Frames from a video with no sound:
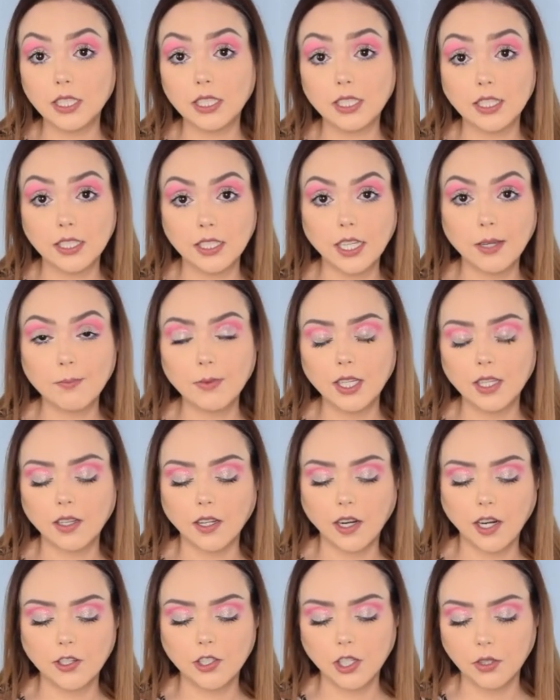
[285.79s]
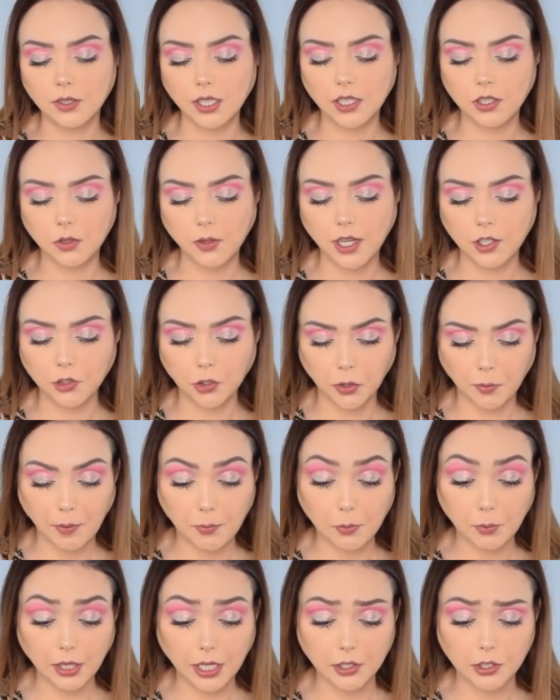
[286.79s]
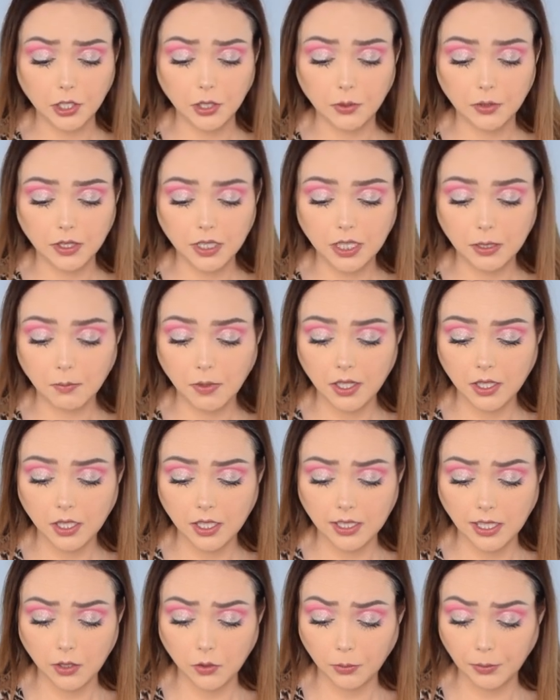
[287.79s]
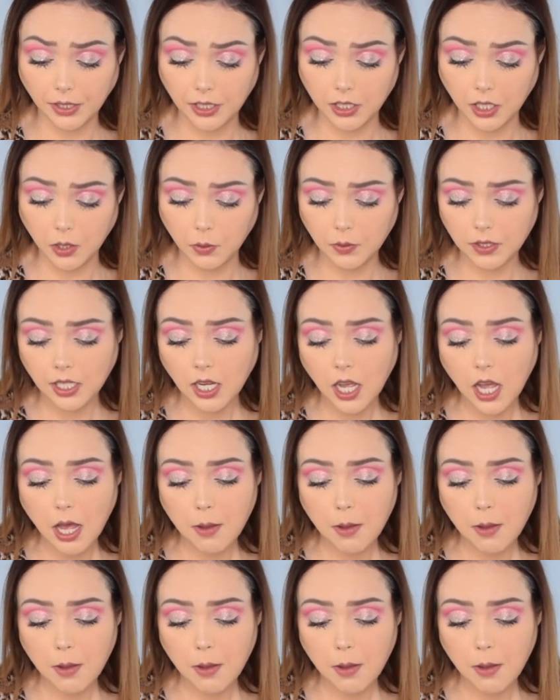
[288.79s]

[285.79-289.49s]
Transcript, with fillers: It's the same thing that I chose. I do actually remember what I chose this month because I normally don't.